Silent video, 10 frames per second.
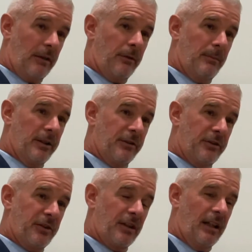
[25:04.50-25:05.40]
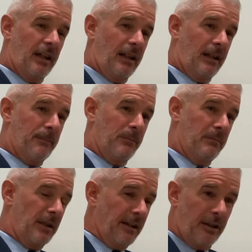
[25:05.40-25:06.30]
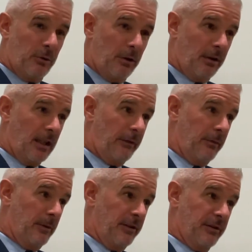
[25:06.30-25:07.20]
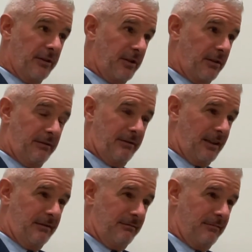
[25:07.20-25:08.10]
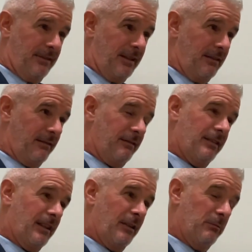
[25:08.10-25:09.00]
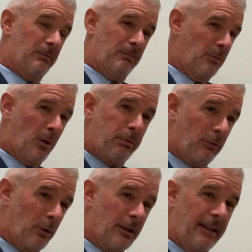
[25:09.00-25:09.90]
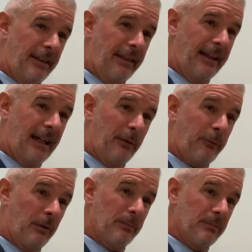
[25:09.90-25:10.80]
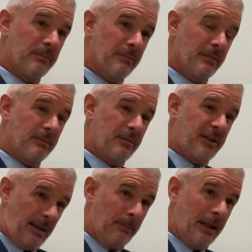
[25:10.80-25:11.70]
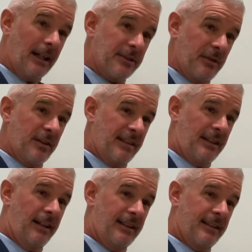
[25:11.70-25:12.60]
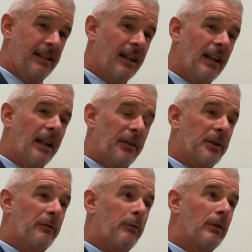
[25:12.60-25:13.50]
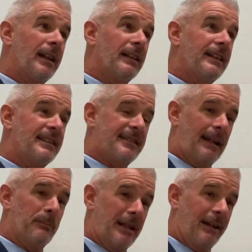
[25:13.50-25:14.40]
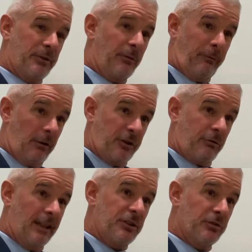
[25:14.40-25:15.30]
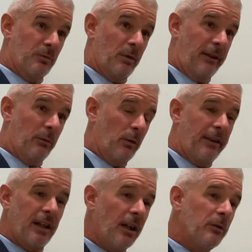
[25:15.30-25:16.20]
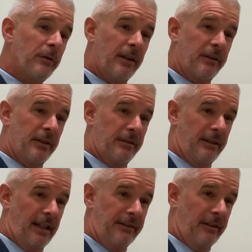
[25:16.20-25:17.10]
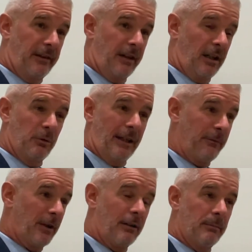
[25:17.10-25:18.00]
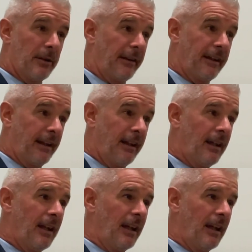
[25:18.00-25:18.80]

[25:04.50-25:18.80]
governments, local governments, and more broadly than that, from some parts of society that have really stemmed out of frustration with COVID and the whole environment there,